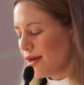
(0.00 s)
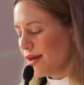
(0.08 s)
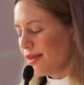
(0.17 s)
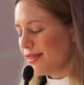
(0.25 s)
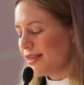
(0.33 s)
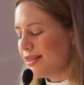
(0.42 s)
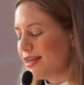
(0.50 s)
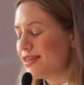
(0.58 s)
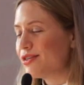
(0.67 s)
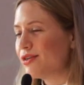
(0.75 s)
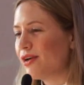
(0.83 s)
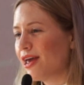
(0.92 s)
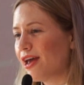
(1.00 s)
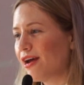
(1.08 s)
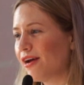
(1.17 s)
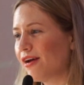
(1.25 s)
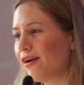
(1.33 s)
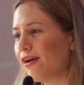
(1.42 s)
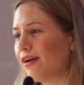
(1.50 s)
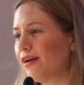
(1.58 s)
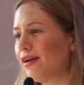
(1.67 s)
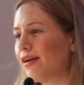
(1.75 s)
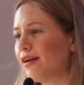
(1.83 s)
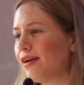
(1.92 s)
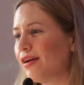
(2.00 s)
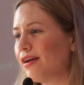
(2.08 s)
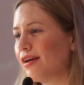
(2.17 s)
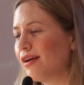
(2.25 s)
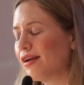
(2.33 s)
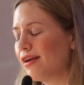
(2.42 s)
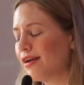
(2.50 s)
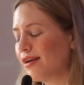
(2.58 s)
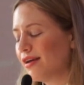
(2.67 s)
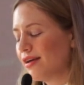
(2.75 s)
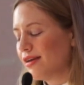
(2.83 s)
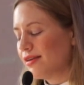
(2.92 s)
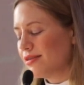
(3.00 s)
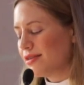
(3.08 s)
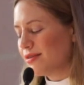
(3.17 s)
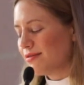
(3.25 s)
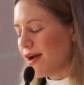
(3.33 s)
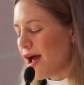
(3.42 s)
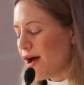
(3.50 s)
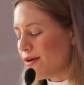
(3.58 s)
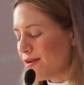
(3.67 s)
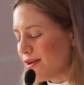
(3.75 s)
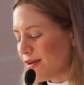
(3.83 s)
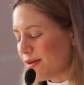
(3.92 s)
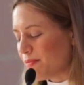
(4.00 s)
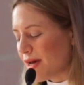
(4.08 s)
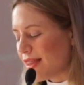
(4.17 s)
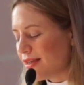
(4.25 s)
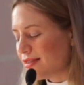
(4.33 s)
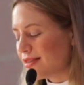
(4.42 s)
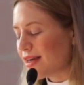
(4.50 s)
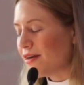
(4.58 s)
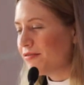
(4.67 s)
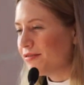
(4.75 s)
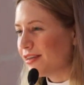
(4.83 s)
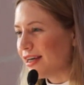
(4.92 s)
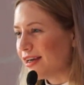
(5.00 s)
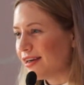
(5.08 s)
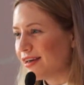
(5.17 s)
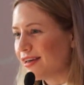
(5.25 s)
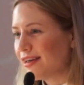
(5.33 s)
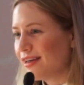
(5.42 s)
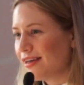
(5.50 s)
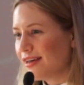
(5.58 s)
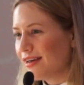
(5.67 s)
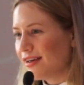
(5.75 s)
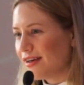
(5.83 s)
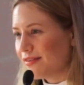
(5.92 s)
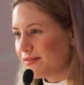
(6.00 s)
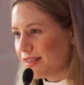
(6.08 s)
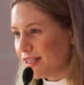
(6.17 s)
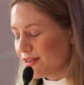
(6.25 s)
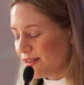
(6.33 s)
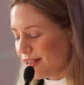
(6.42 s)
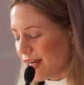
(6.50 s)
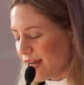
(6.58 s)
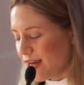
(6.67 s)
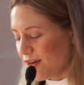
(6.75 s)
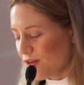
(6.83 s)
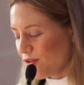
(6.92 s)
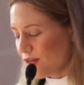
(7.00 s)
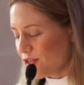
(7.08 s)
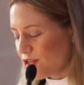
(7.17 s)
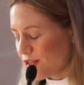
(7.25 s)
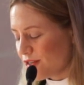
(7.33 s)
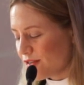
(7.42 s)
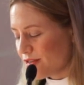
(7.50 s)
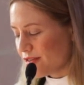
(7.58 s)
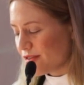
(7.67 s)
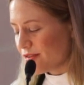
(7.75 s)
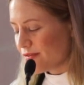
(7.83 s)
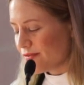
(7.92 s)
in the desert air, surrounded by the scuffling of little night creatures.